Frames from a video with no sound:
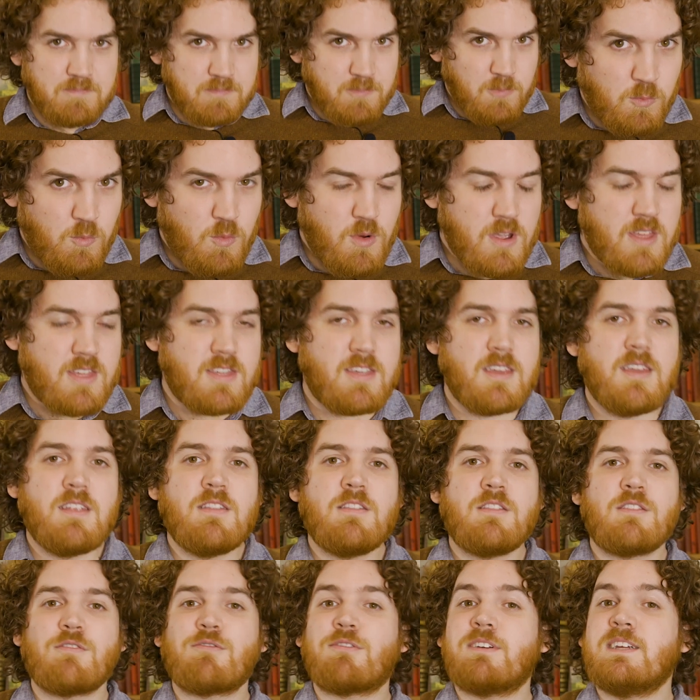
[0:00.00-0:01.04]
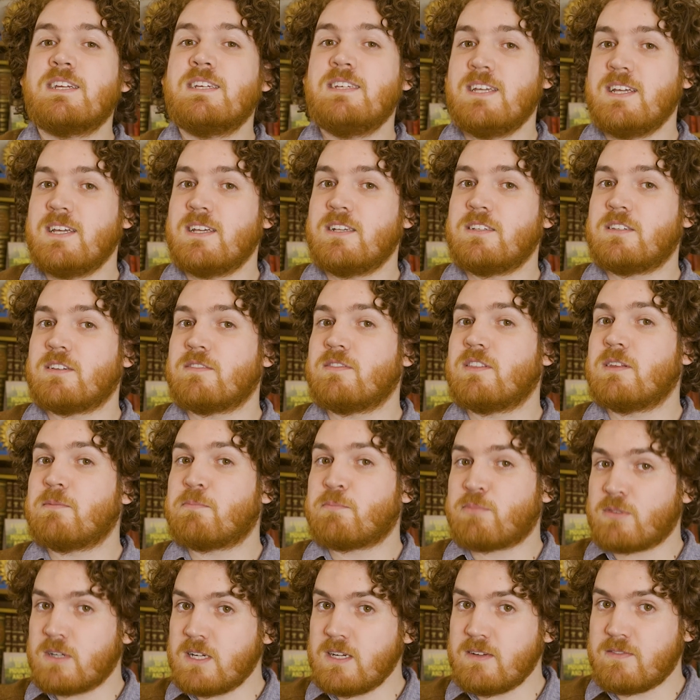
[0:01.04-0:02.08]
within 3 years of the
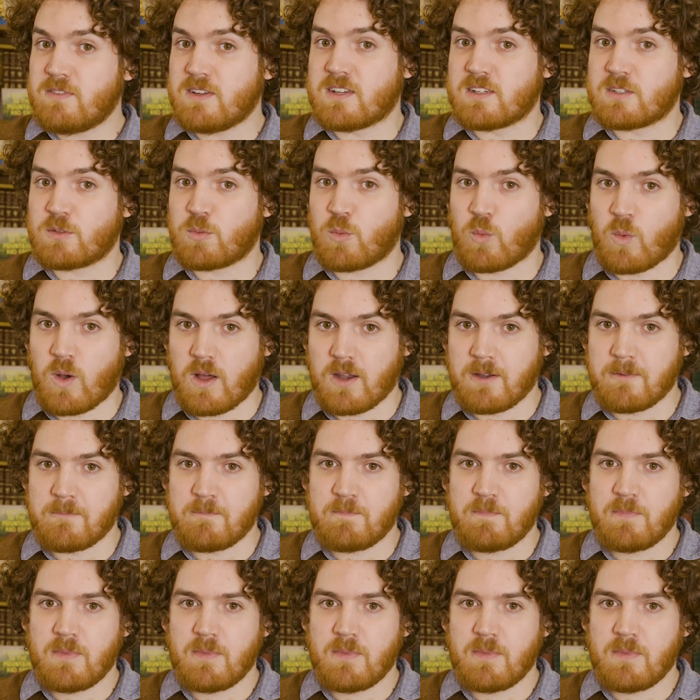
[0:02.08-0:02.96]
previous one.